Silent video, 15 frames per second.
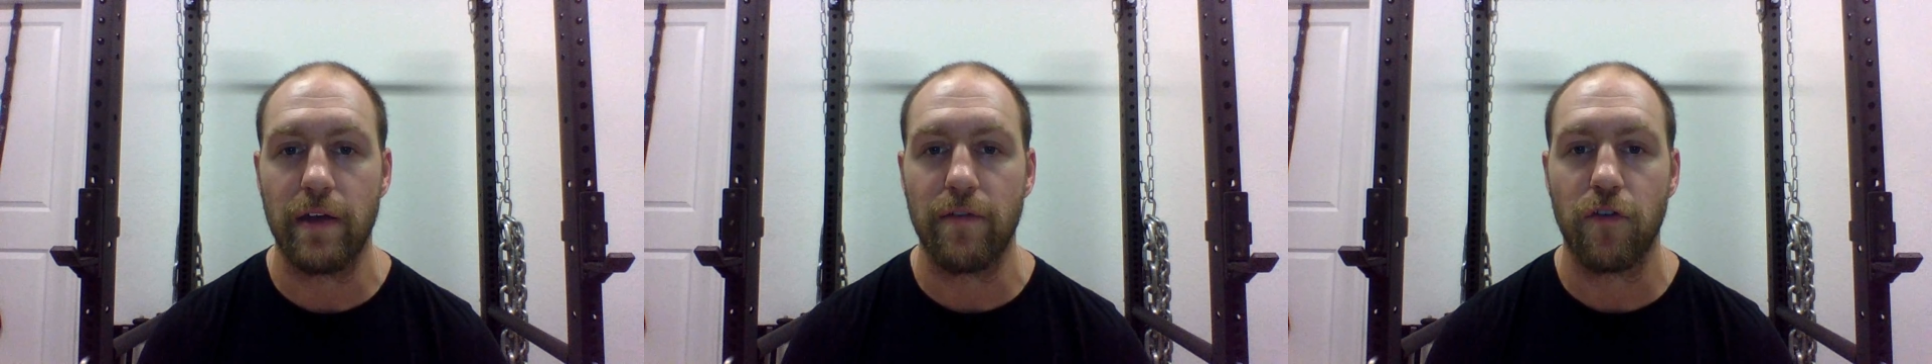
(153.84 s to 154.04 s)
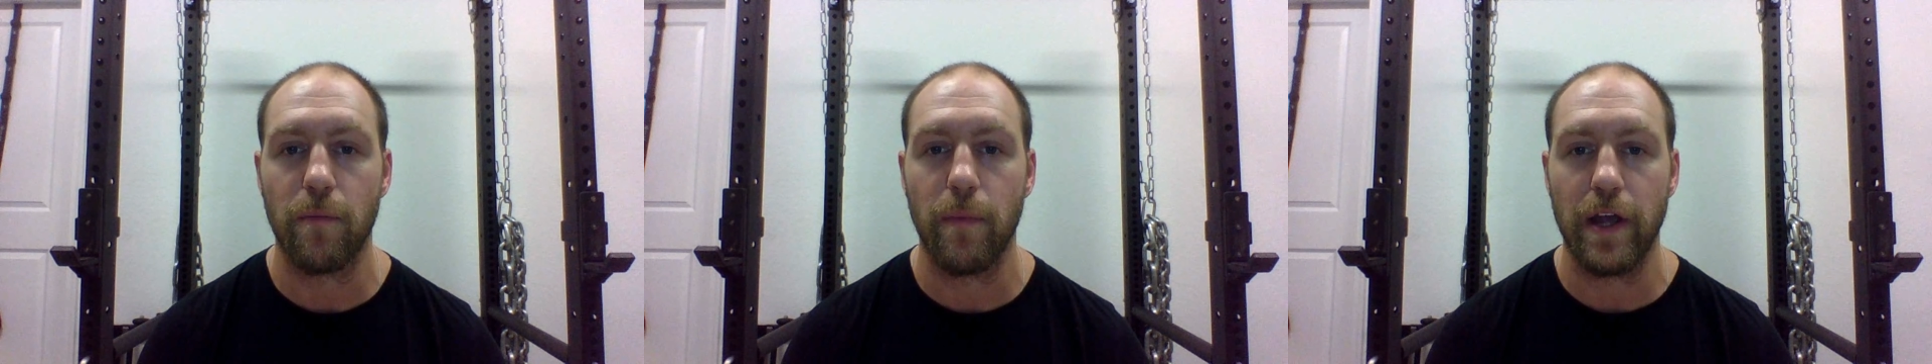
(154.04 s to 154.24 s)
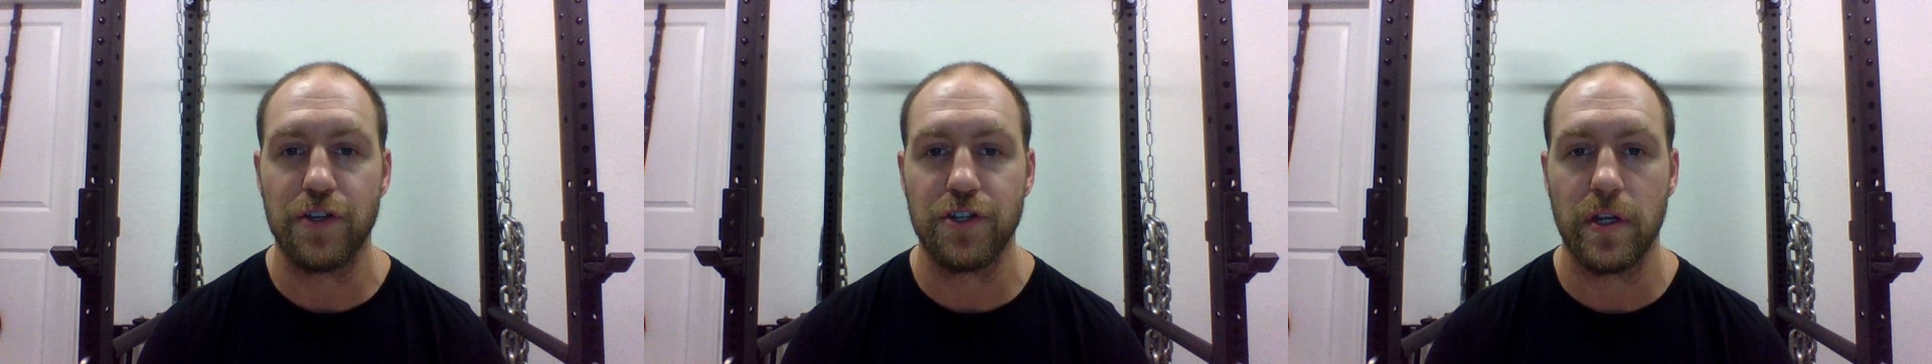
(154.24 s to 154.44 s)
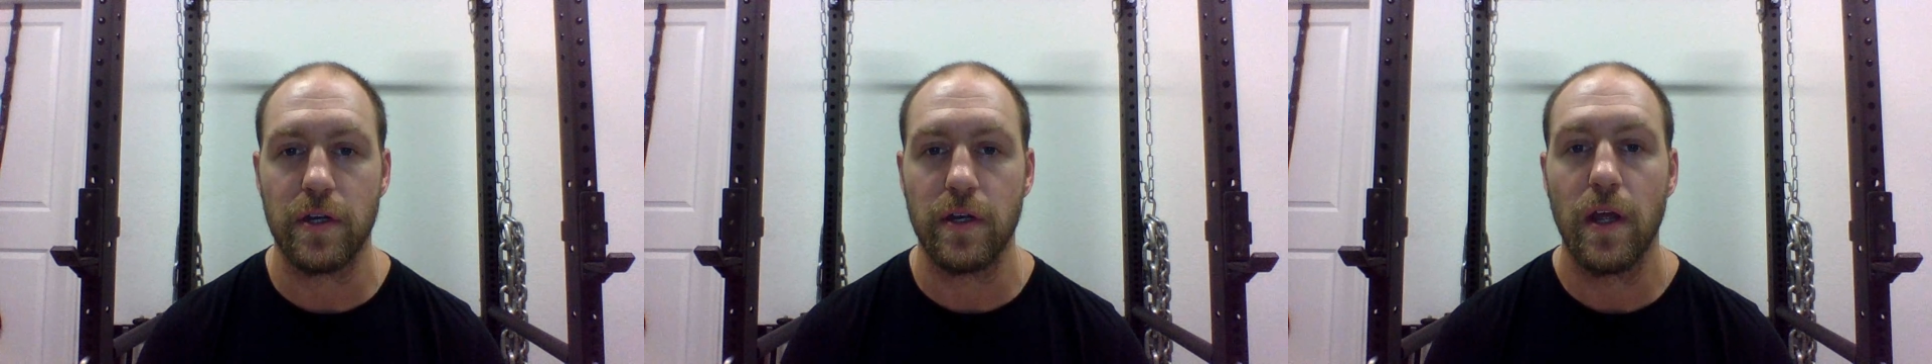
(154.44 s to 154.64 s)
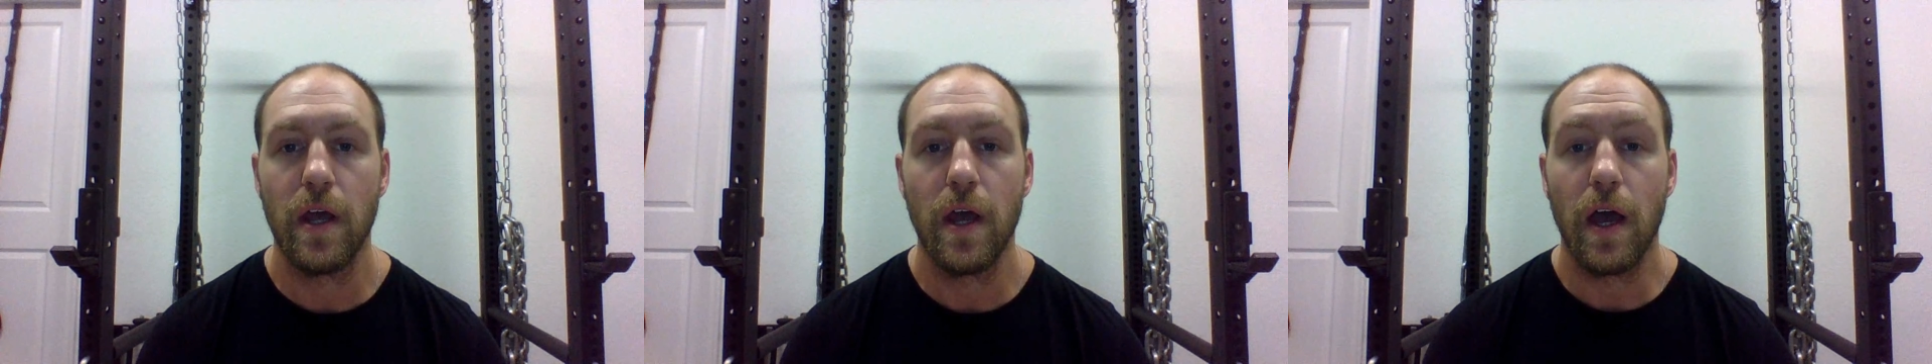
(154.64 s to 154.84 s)

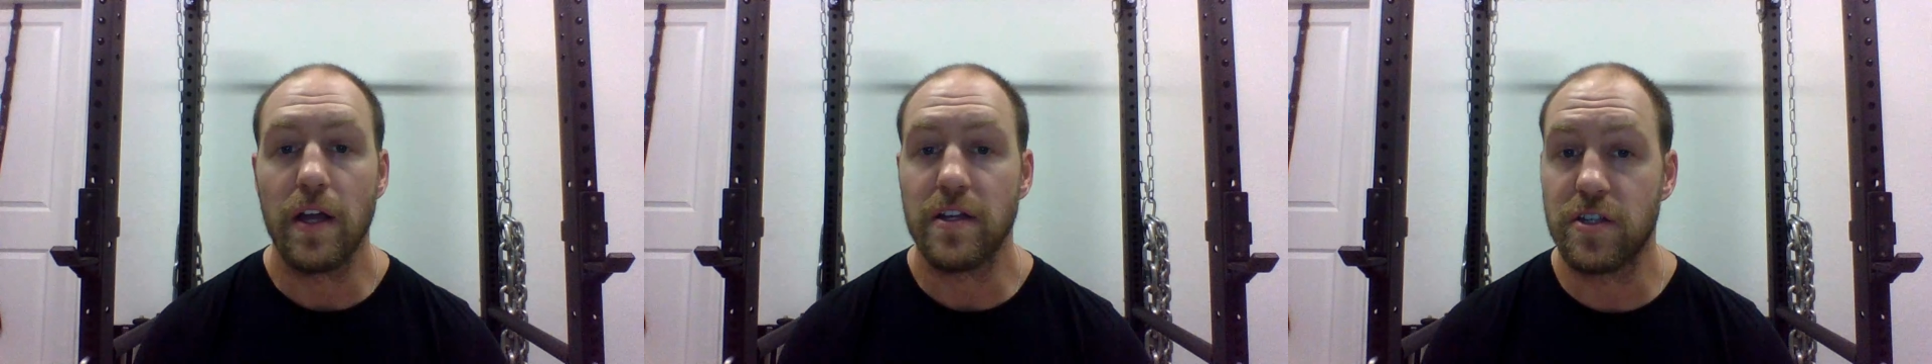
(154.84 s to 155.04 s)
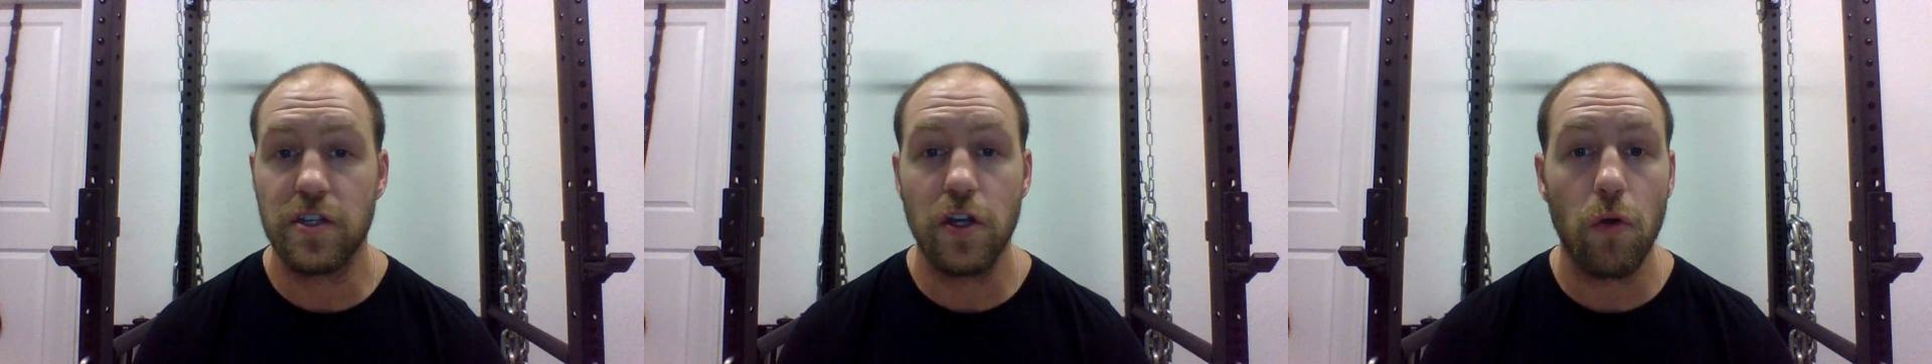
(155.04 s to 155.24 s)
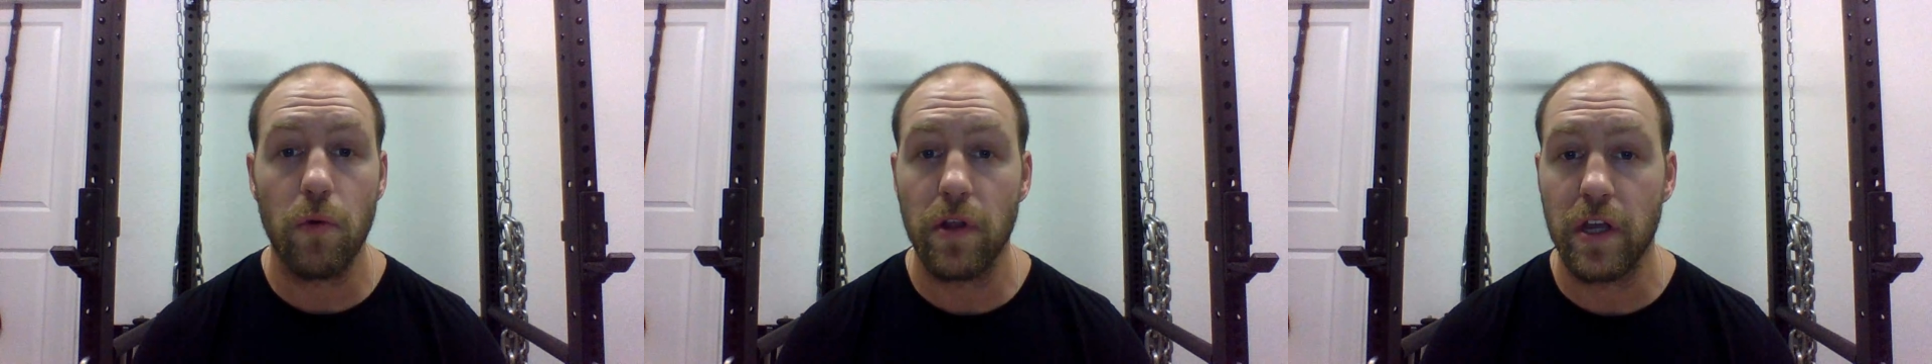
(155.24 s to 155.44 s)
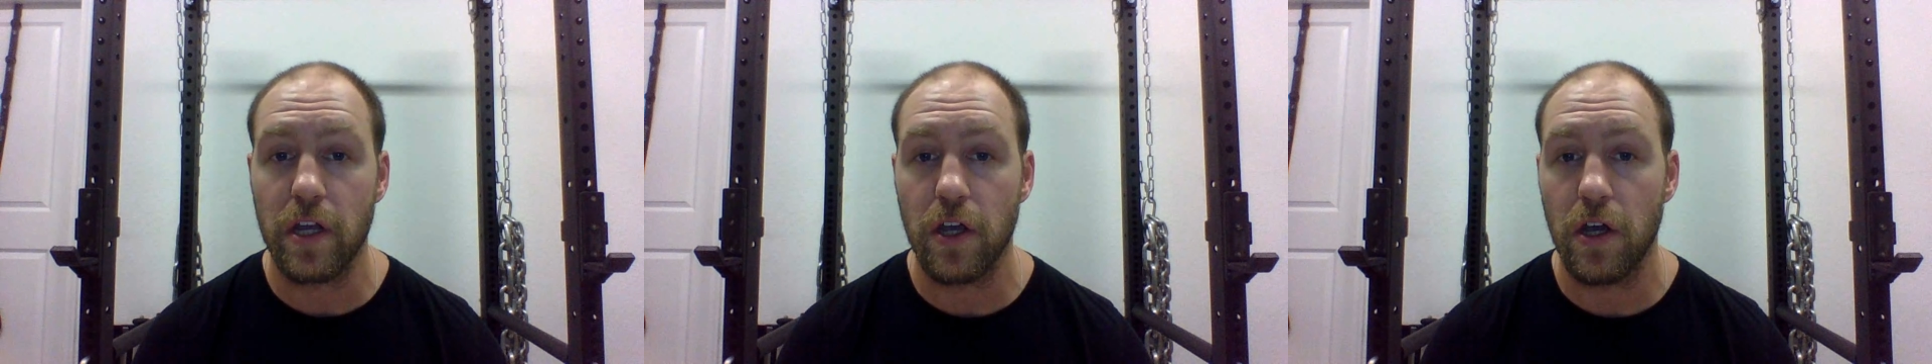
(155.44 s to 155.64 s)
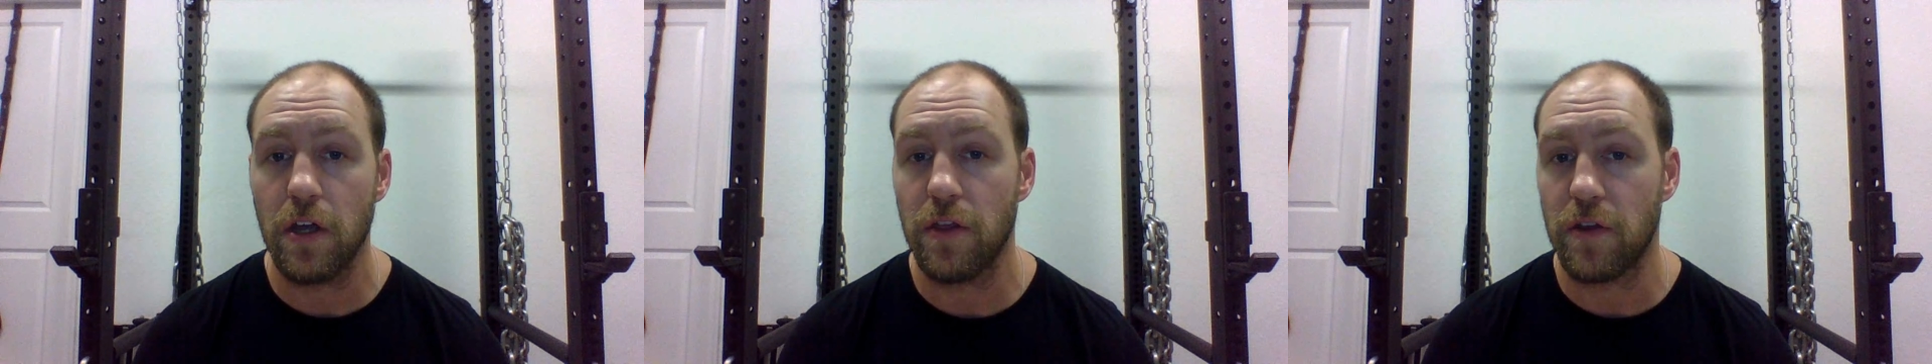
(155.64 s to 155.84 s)
information. It's still really
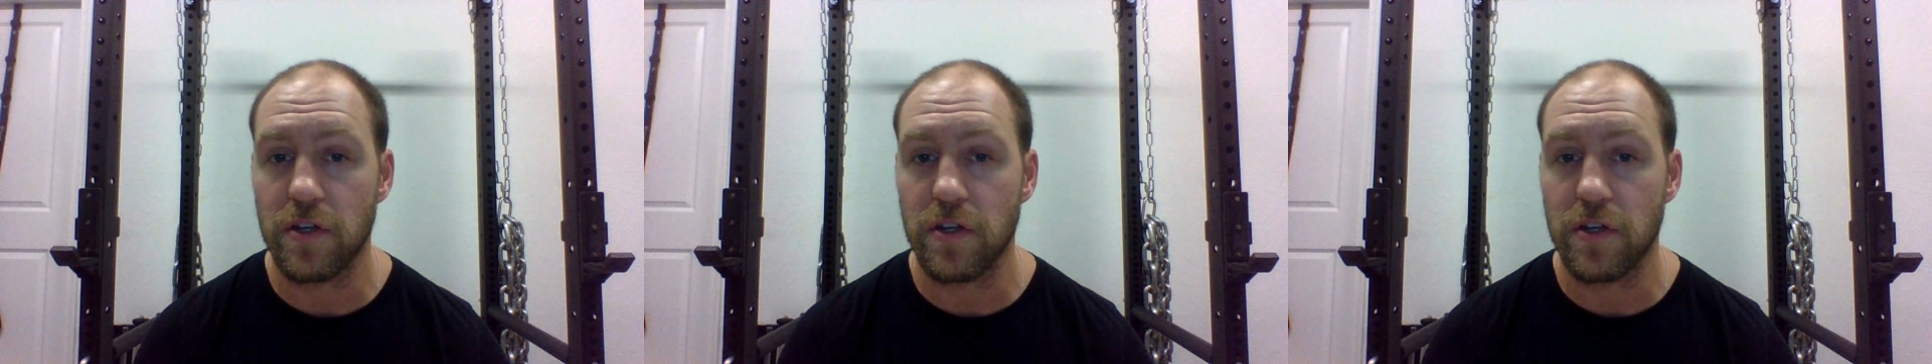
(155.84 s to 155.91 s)
good,